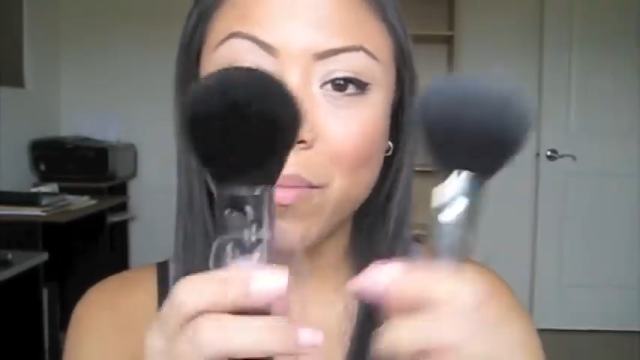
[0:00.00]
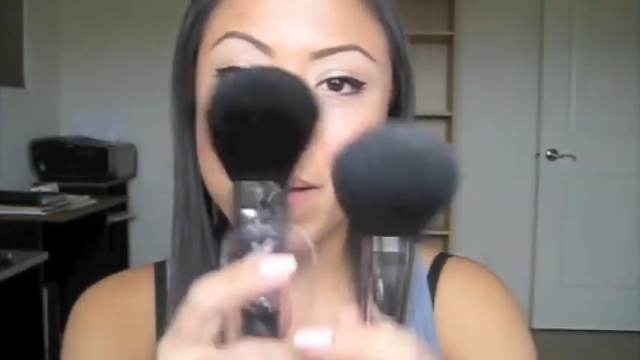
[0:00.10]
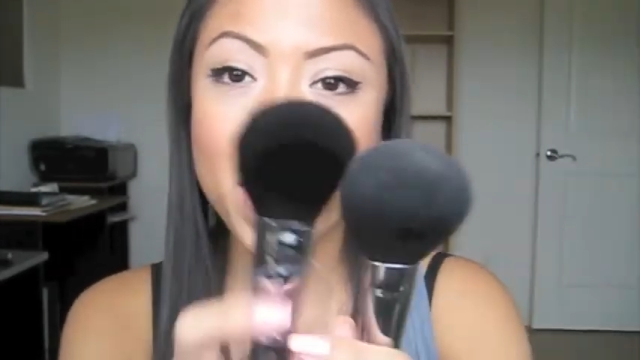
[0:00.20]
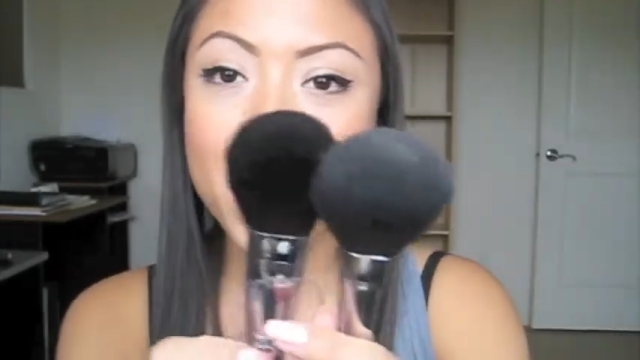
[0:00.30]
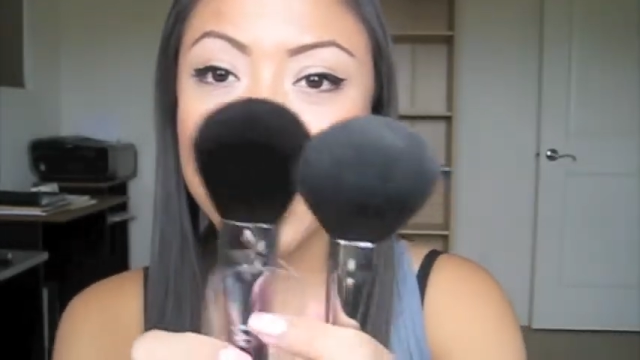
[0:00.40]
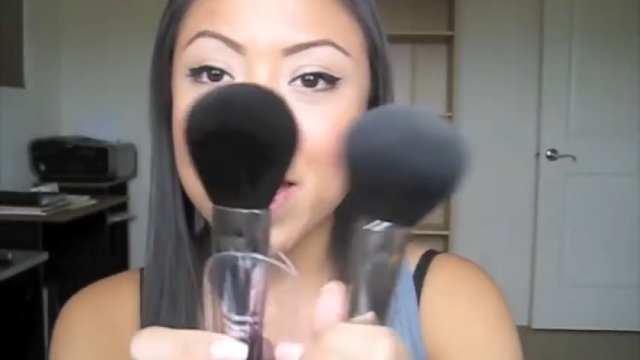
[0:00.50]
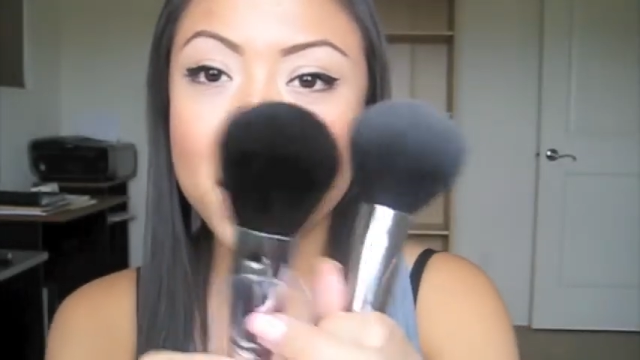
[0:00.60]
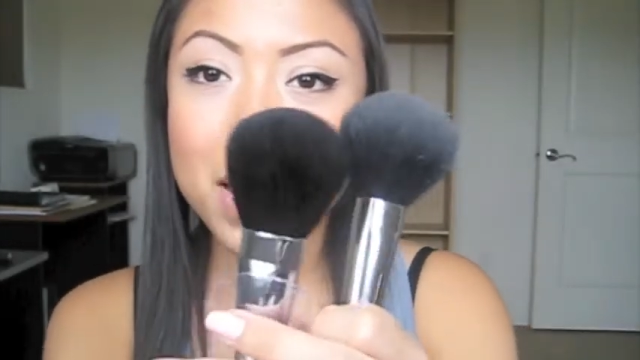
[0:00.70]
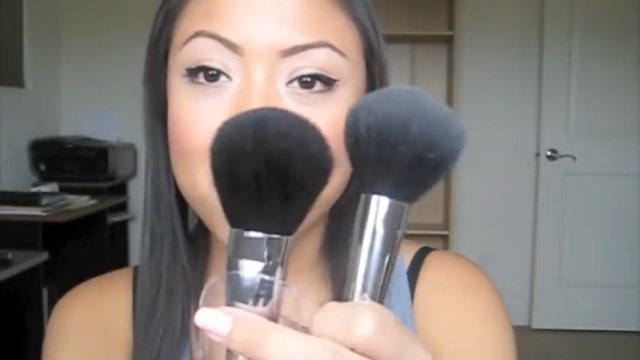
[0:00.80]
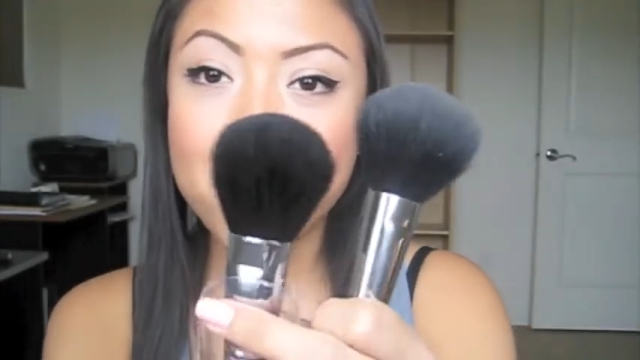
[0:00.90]
my
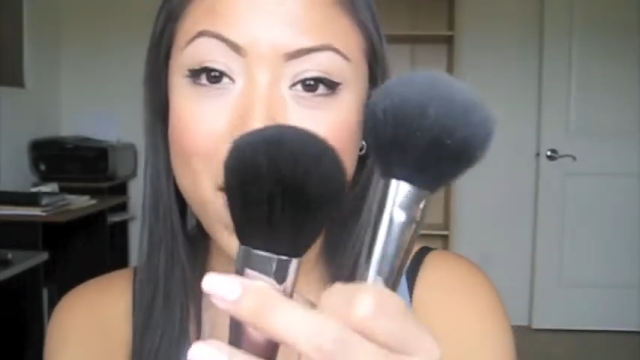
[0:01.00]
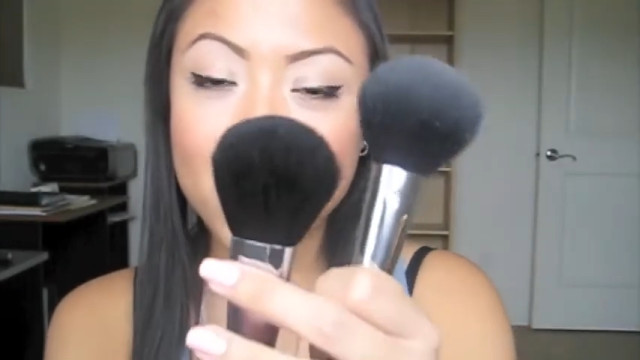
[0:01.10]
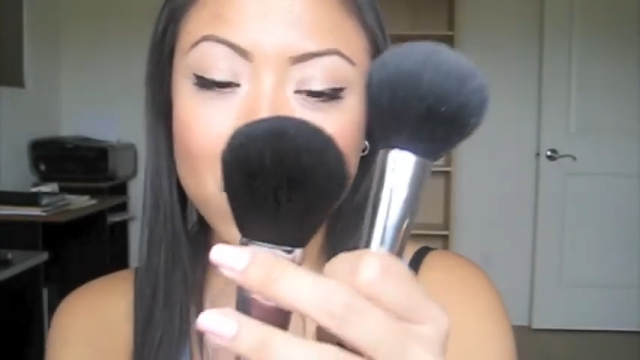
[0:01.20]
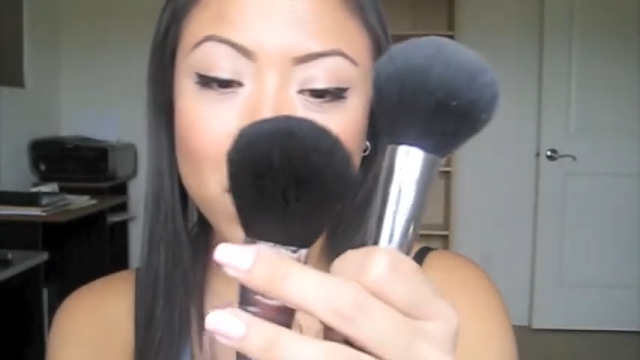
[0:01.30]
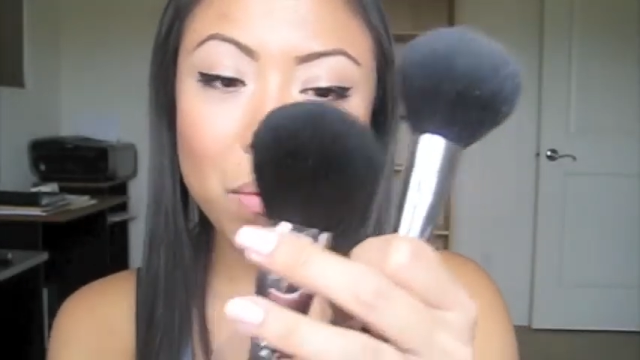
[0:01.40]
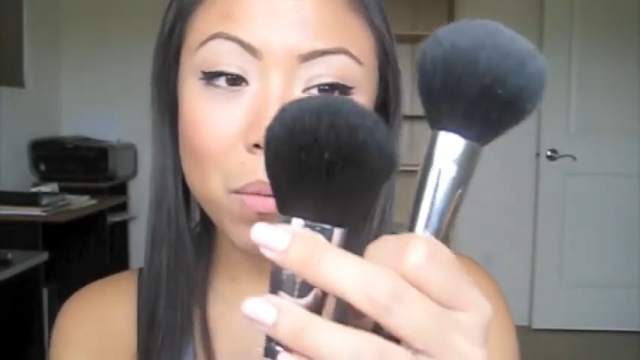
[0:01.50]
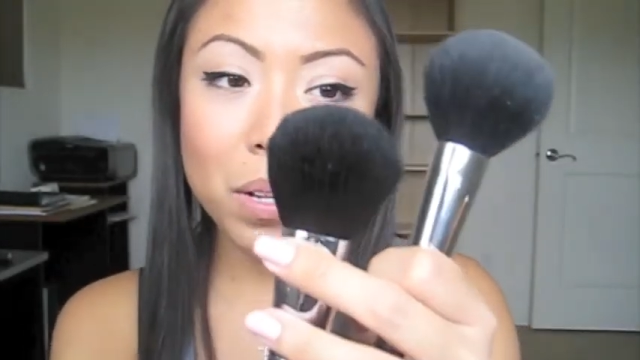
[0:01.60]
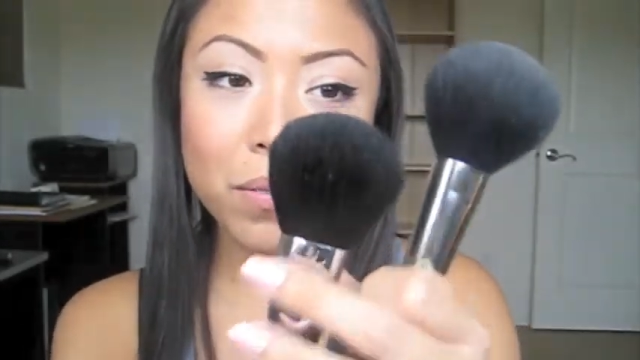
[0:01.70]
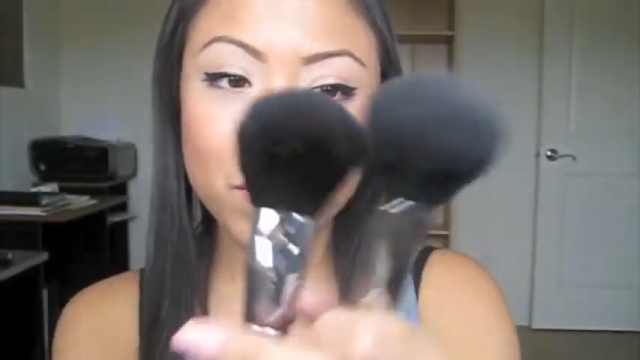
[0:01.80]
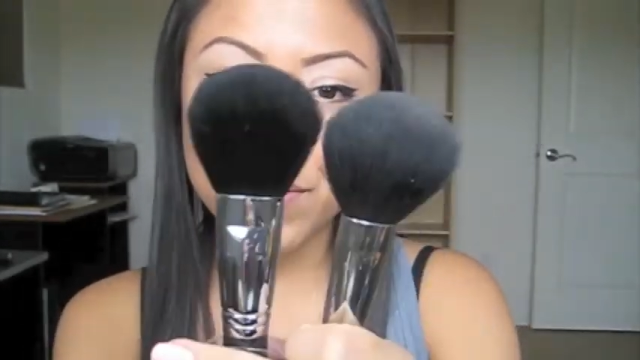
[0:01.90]
MAC
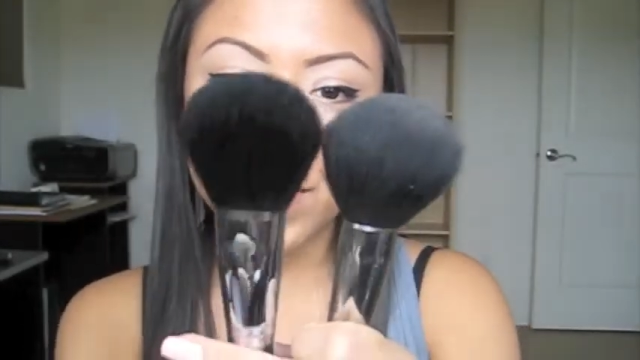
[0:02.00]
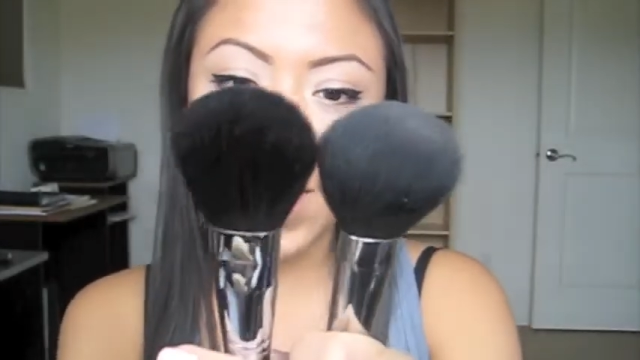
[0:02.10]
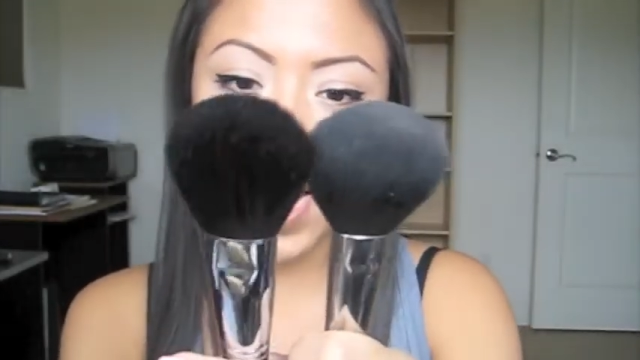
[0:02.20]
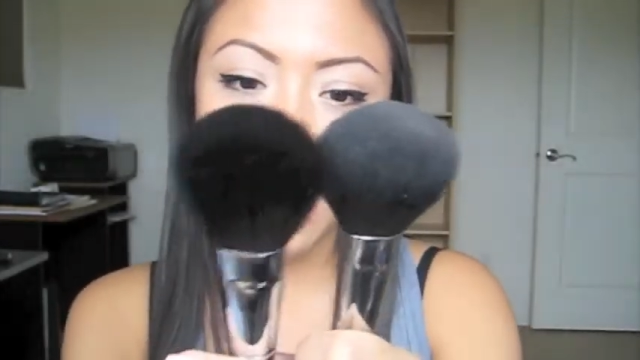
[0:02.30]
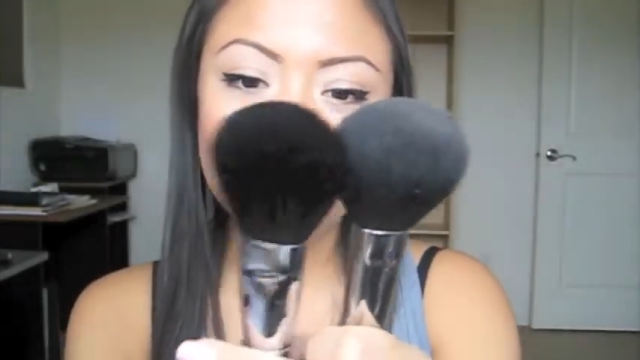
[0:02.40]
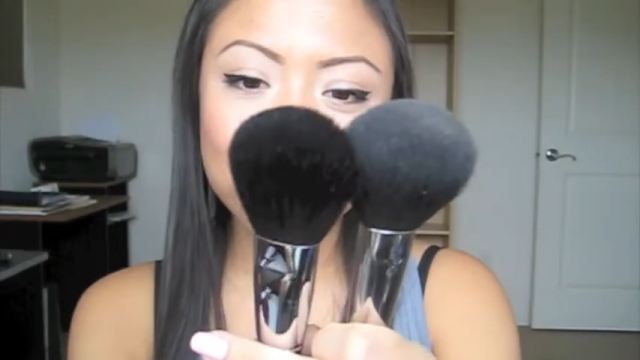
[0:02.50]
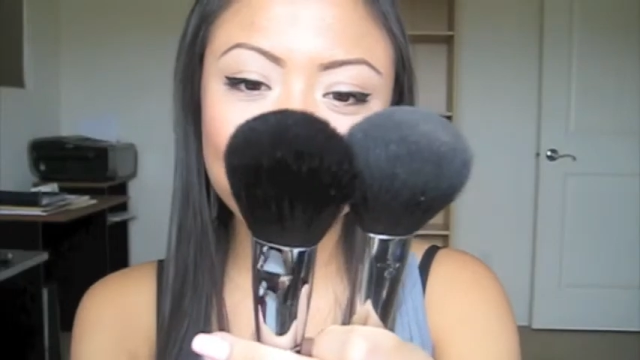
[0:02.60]
150,